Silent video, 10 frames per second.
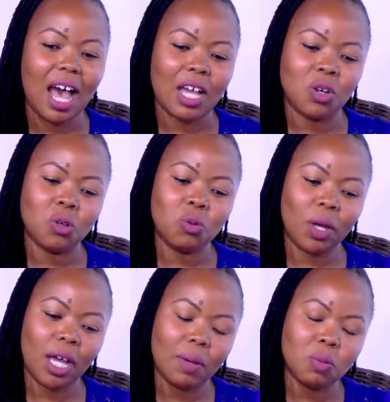I don't
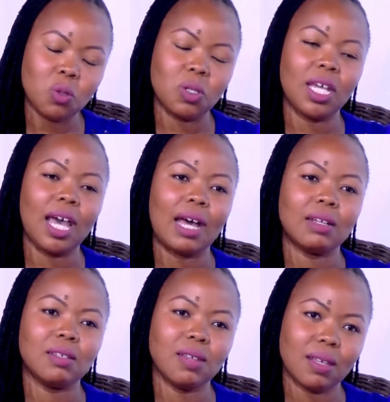wake up today at
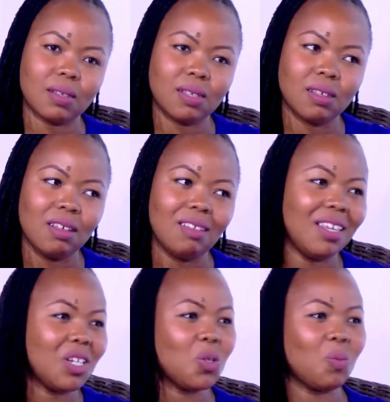6,
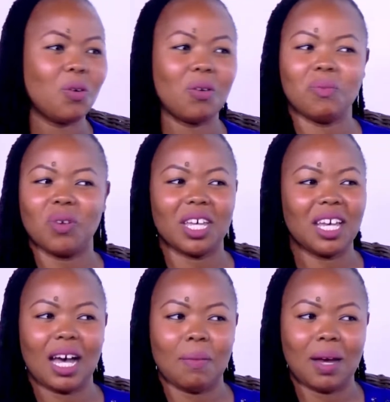then tomorrow I'm
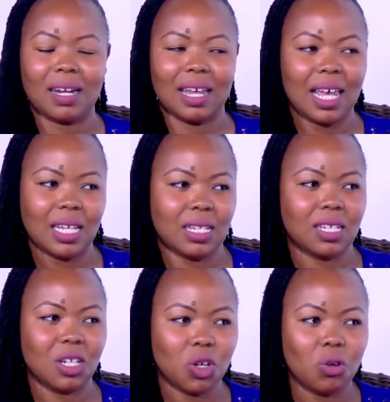waking up at 8.
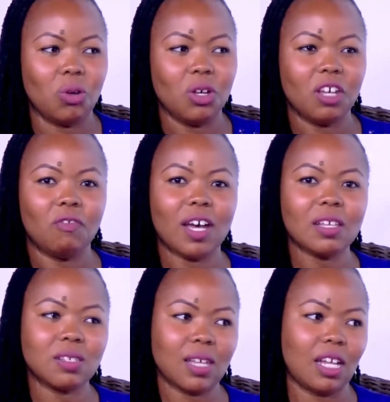No. If I
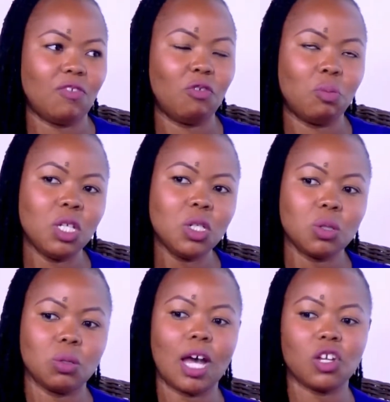said for me
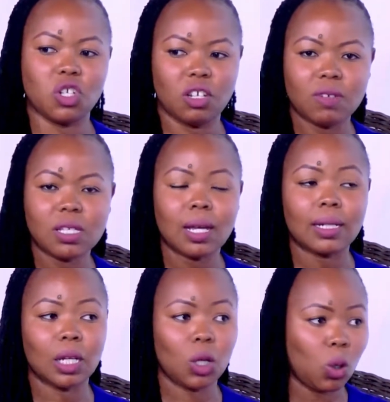to achieve a
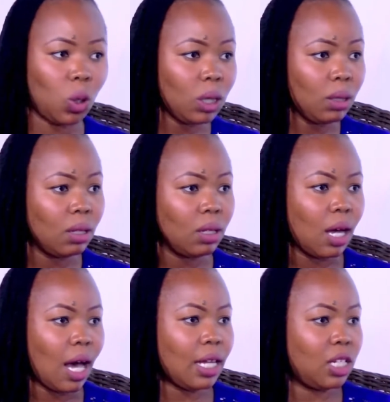certain goal,
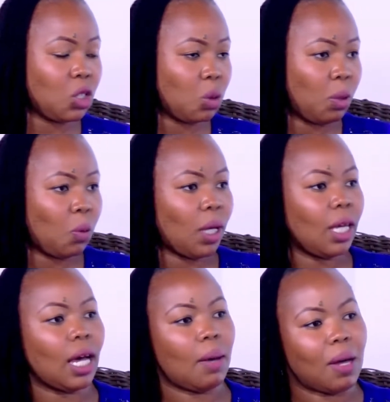I need to be
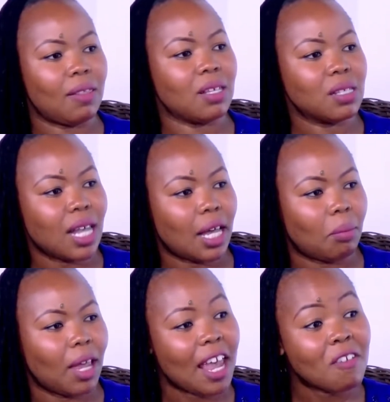waking up at this time
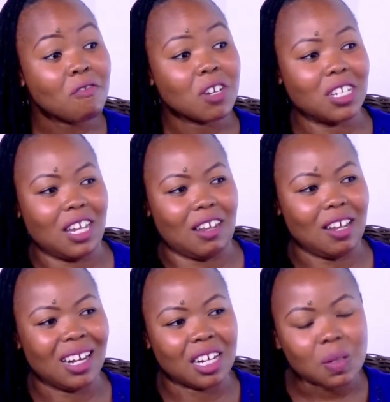every day,
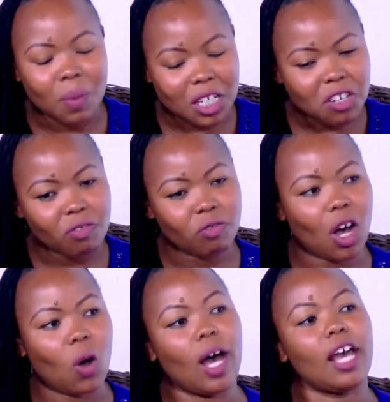irrespective of
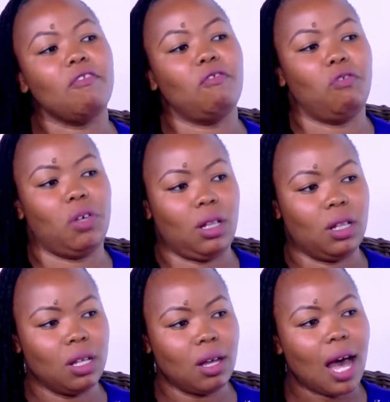how I feel.
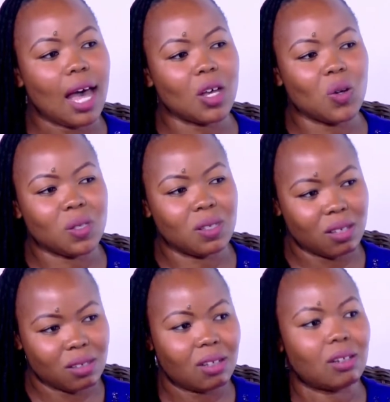I
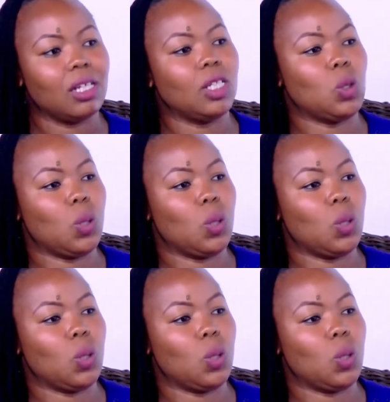consistently do